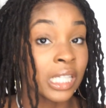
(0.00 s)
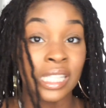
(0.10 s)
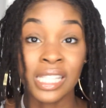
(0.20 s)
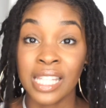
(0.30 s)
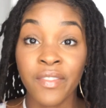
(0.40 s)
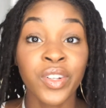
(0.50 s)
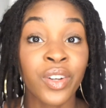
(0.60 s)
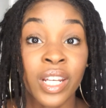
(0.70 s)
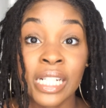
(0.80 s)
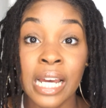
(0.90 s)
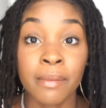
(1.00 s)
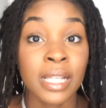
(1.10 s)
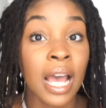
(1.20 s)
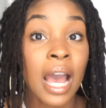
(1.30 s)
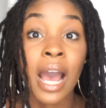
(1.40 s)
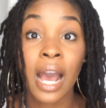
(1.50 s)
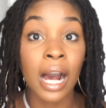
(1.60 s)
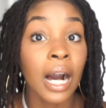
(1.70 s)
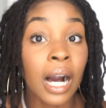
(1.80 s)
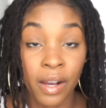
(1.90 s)
7 or 8 times
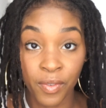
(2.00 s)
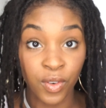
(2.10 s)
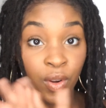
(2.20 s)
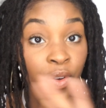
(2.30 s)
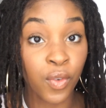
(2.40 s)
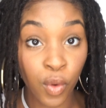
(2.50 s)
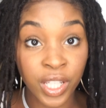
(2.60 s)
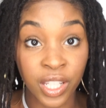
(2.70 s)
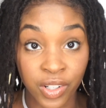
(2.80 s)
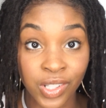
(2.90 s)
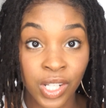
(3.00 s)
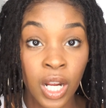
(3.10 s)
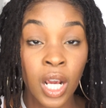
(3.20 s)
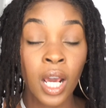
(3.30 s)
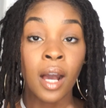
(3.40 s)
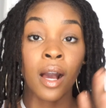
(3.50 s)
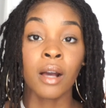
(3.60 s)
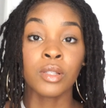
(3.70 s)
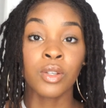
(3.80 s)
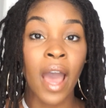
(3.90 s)
for 4 years.
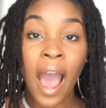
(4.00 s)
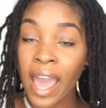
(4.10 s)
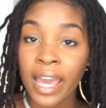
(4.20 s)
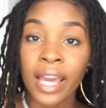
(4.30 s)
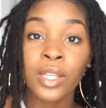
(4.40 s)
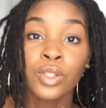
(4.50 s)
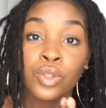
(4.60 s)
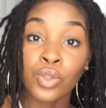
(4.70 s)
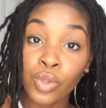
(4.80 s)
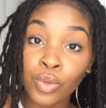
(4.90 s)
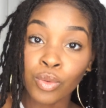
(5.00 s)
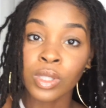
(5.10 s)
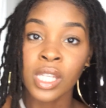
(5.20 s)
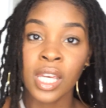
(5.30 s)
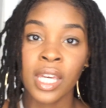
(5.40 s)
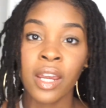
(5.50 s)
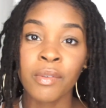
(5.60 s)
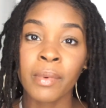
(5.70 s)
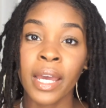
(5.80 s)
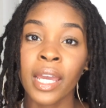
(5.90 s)
So I do take care
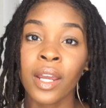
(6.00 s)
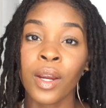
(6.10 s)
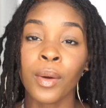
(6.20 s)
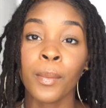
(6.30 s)
of my hair